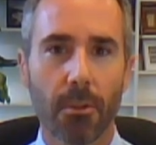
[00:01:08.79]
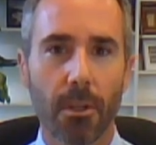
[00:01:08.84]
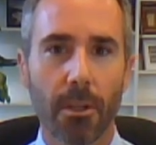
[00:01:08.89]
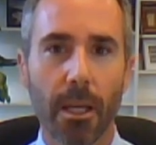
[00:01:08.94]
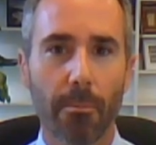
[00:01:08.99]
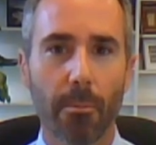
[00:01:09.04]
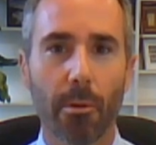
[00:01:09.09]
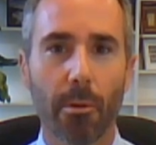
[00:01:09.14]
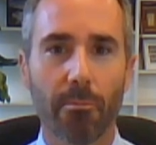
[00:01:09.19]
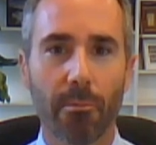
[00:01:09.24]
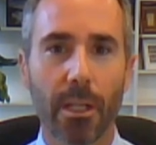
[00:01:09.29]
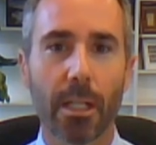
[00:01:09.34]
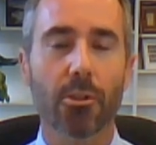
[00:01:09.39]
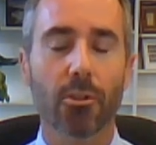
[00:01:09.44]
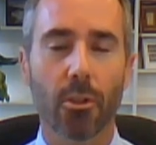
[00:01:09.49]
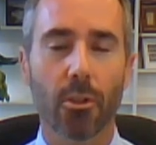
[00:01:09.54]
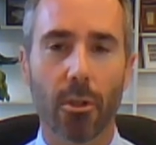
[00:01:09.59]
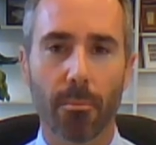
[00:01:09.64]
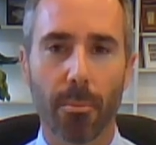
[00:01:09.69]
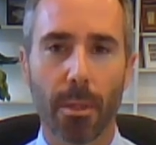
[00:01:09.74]
It will
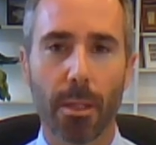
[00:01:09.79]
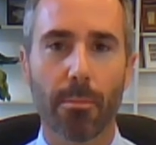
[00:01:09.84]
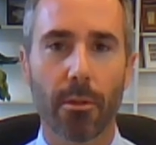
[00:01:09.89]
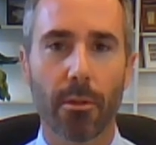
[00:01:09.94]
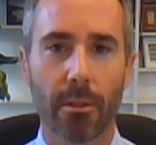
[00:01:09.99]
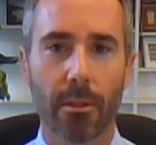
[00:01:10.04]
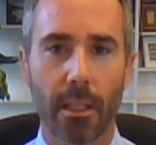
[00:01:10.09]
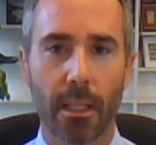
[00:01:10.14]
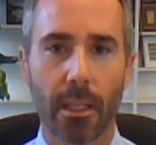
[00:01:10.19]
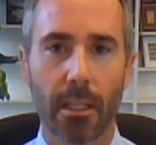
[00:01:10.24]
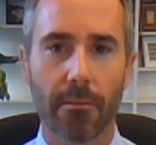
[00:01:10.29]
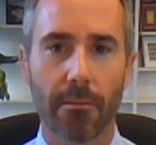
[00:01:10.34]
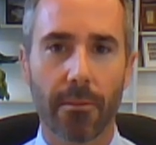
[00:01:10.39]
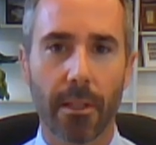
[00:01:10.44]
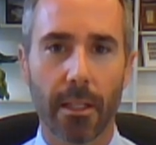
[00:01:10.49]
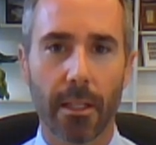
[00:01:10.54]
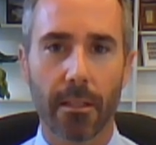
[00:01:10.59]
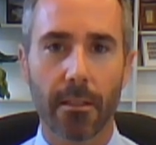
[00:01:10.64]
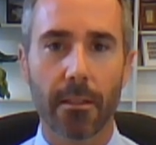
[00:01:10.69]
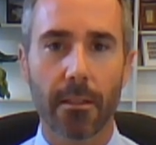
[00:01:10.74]
reassure people in Kyiv
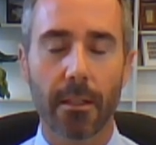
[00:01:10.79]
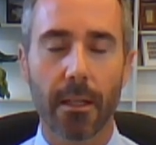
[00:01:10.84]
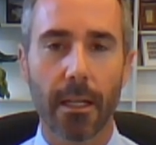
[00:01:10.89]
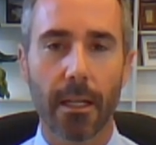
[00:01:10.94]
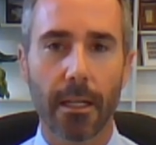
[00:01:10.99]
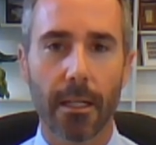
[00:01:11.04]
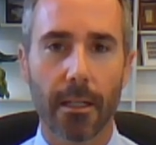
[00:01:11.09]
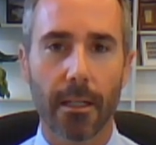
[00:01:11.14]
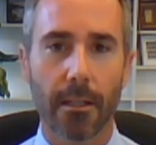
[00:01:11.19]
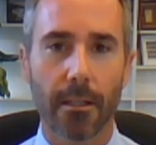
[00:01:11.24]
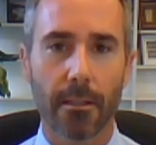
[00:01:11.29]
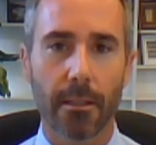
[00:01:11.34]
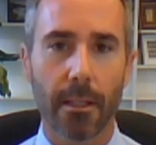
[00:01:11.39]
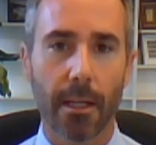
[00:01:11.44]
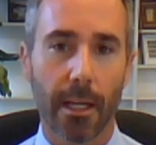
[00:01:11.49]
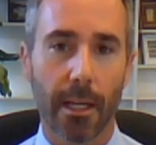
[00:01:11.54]
that uh,